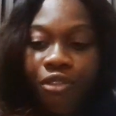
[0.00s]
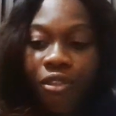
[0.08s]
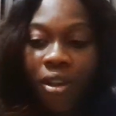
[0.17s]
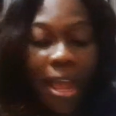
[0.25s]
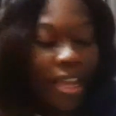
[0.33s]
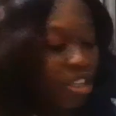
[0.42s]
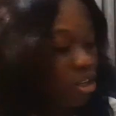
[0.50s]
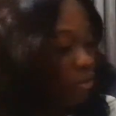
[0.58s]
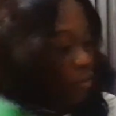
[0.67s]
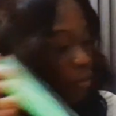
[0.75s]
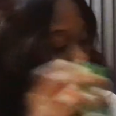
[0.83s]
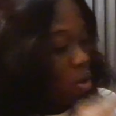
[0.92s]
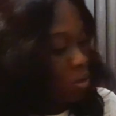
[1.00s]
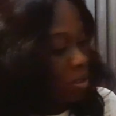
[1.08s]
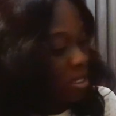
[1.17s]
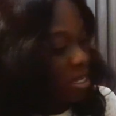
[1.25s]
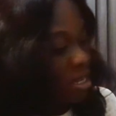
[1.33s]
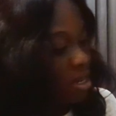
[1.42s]
like you're
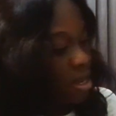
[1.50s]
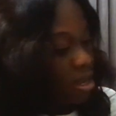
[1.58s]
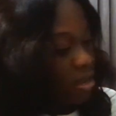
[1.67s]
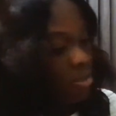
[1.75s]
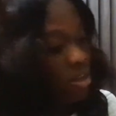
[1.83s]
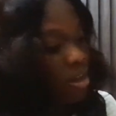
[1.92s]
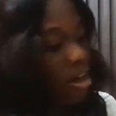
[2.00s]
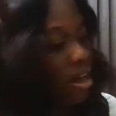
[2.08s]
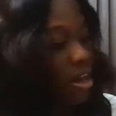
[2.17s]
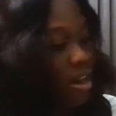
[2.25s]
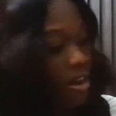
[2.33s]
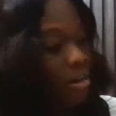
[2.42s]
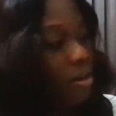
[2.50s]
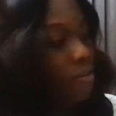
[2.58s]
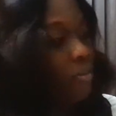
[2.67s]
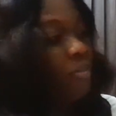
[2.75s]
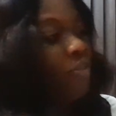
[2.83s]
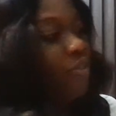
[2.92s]
floating the air
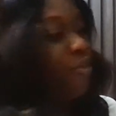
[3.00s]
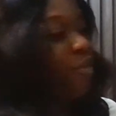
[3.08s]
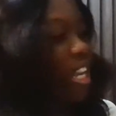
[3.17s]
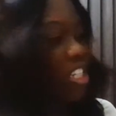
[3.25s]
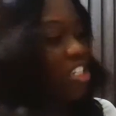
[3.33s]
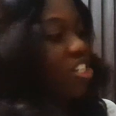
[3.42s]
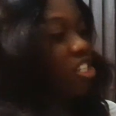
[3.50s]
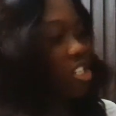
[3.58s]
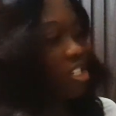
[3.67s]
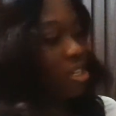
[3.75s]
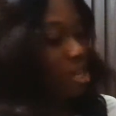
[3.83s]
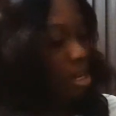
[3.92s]
fish.